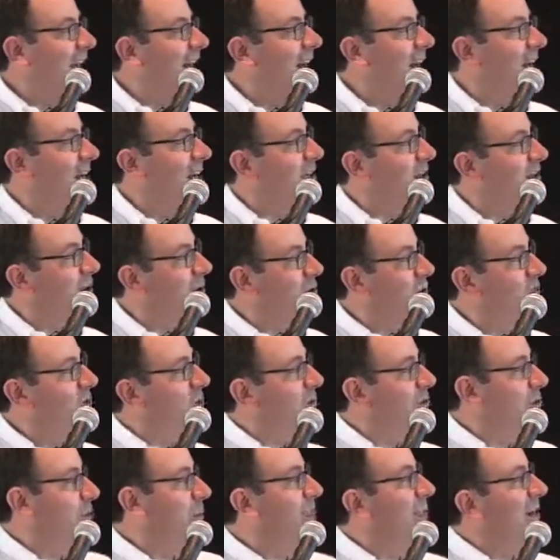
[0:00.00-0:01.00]
uh, go
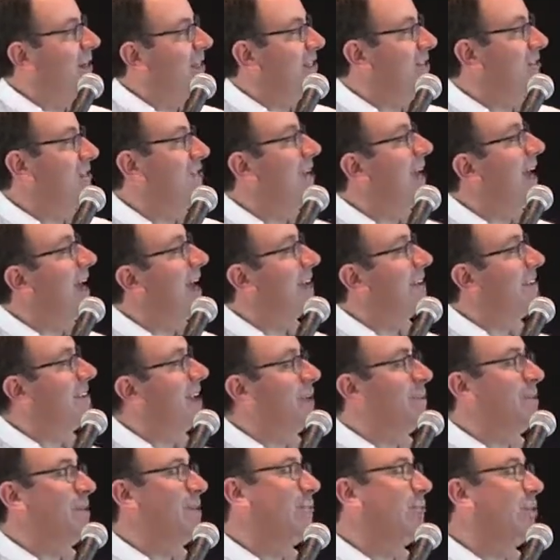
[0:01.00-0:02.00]
to a bunch of texts.
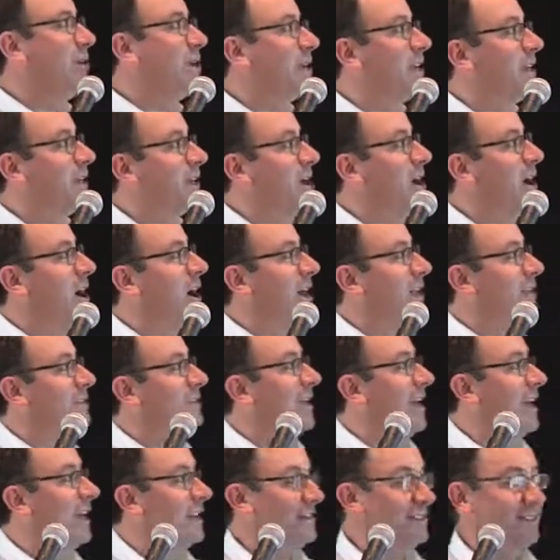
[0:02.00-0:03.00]
I've been working
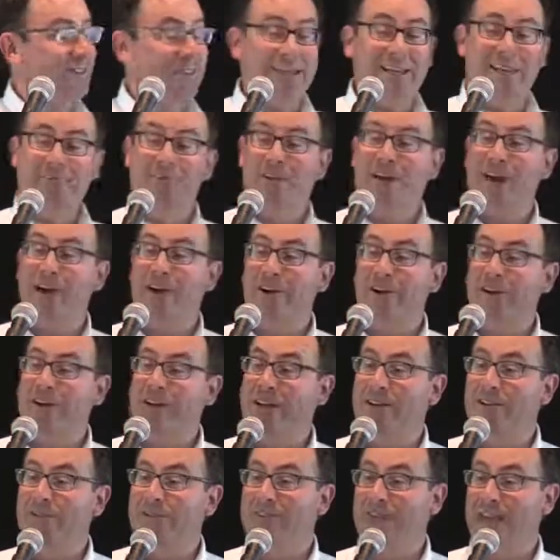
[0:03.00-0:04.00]
on uh, slave
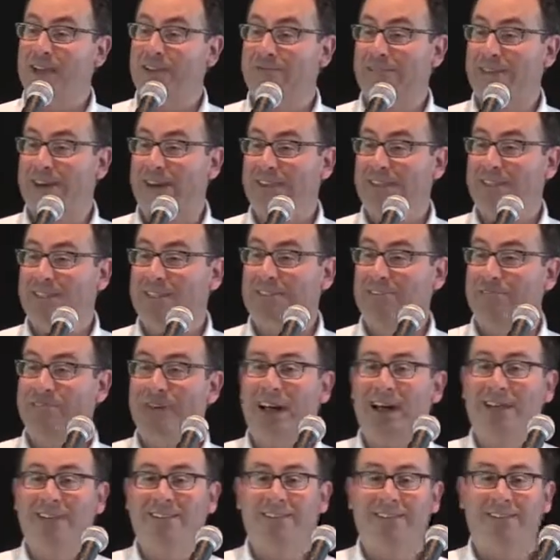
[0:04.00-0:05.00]
narratives. I find these
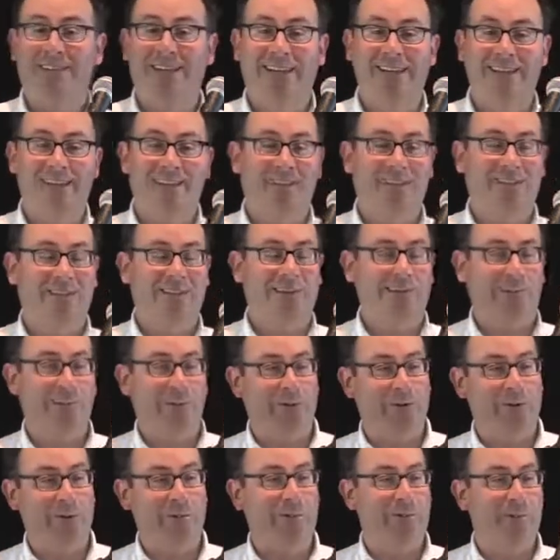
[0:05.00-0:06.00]
fascinating. I think it's an
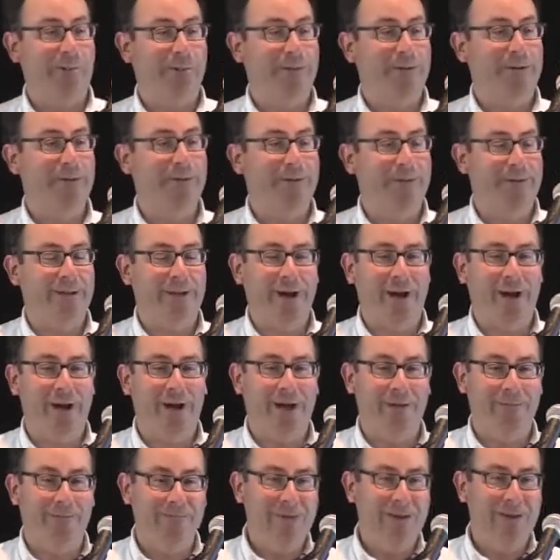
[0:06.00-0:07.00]
important politically,
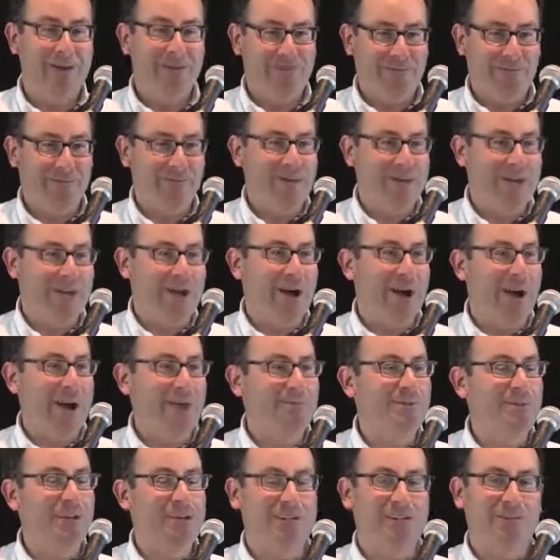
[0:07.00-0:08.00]
um, for me,
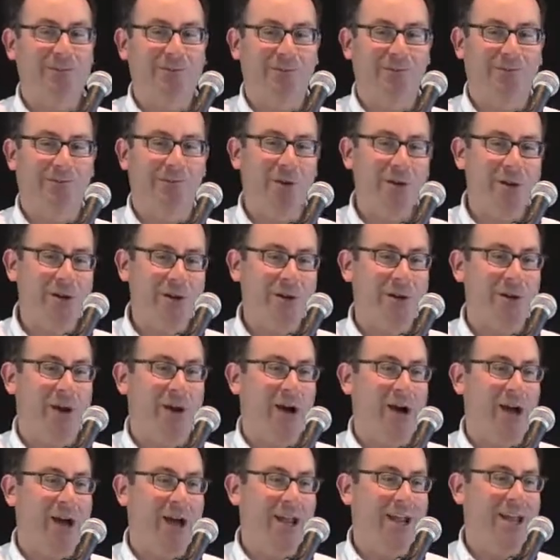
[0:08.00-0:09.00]
object to work
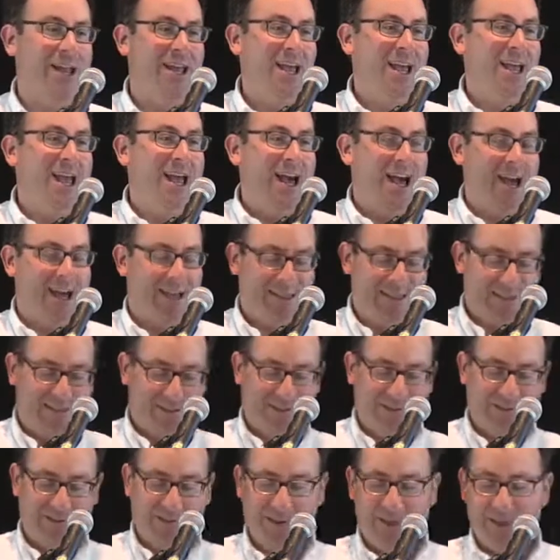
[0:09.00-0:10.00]
on. Uh, there,
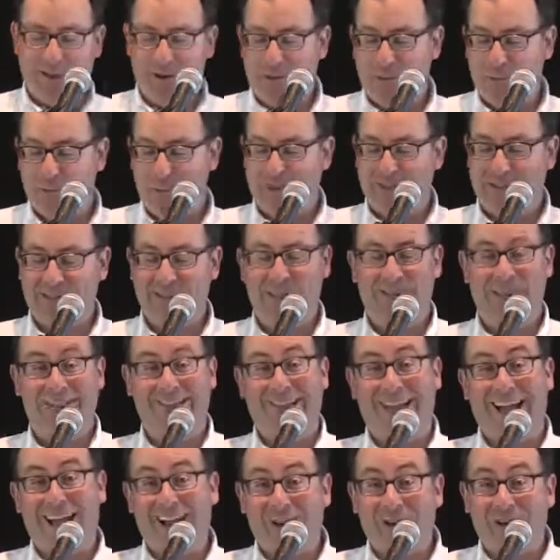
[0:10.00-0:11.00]
there's a whole bunch of
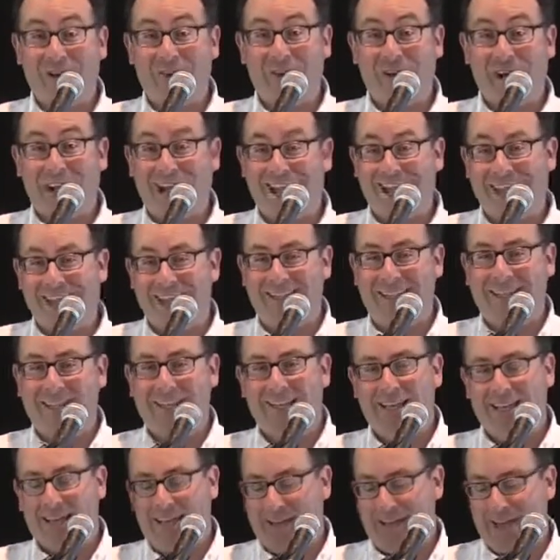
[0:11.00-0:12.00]
these unread
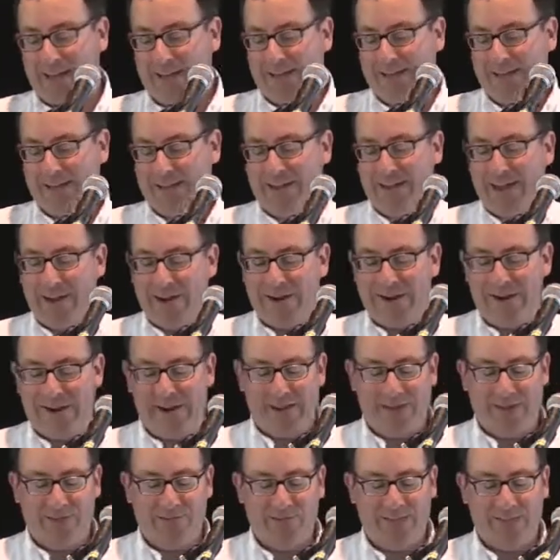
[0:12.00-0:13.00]
uh,
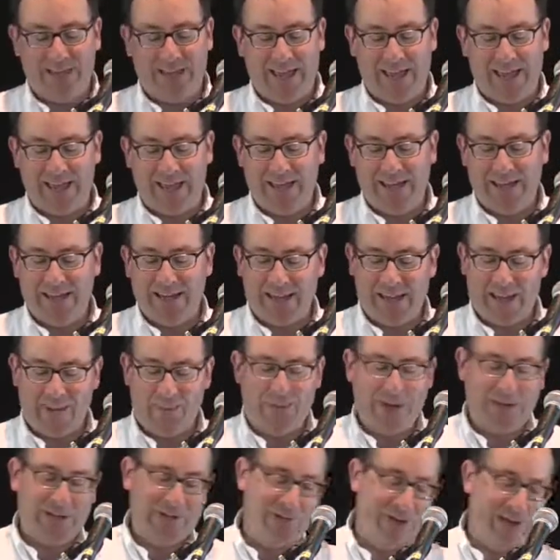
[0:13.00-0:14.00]
narratives, and
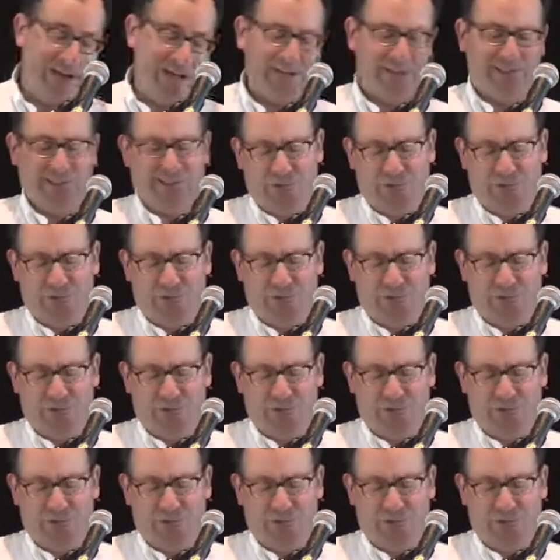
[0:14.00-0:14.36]
by trying